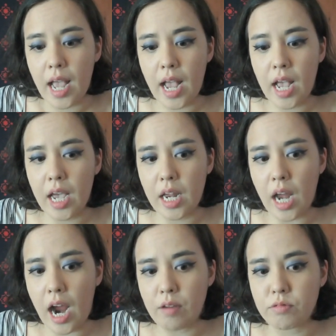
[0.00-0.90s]
and
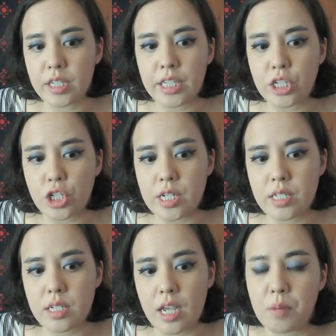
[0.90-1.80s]
I really
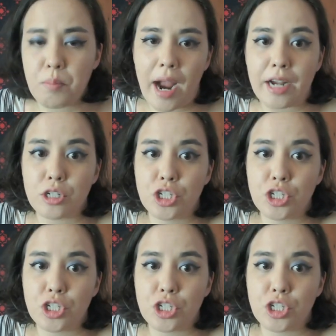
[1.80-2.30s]
just admired